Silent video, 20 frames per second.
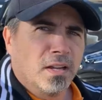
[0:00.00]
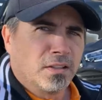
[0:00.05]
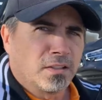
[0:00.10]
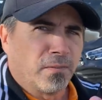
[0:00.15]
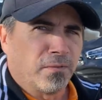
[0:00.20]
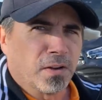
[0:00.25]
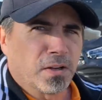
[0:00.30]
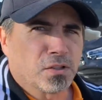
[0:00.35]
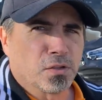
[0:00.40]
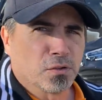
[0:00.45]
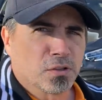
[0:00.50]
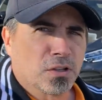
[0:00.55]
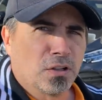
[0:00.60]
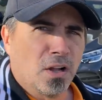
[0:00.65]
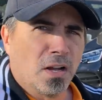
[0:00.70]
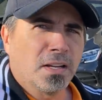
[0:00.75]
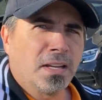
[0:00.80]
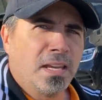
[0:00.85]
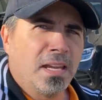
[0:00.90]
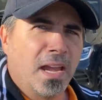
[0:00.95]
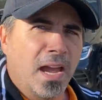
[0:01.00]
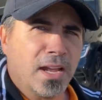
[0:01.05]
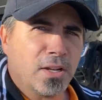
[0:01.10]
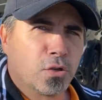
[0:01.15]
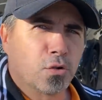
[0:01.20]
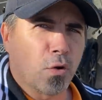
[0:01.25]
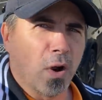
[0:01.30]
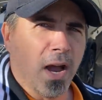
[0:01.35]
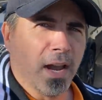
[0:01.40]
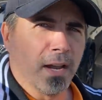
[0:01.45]
to fix those clunky and
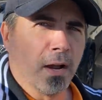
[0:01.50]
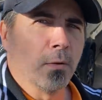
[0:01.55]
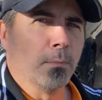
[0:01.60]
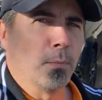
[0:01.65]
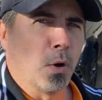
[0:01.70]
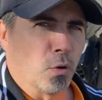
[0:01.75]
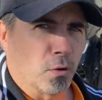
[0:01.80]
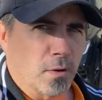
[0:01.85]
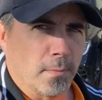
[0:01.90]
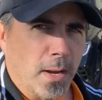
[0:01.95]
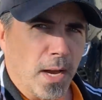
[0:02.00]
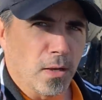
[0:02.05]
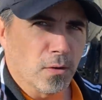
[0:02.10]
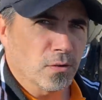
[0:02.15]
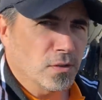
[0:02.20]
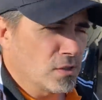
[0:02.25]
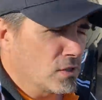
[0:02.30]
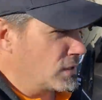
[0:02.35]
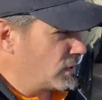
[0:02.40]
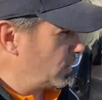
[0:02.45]
dried out motor mounts.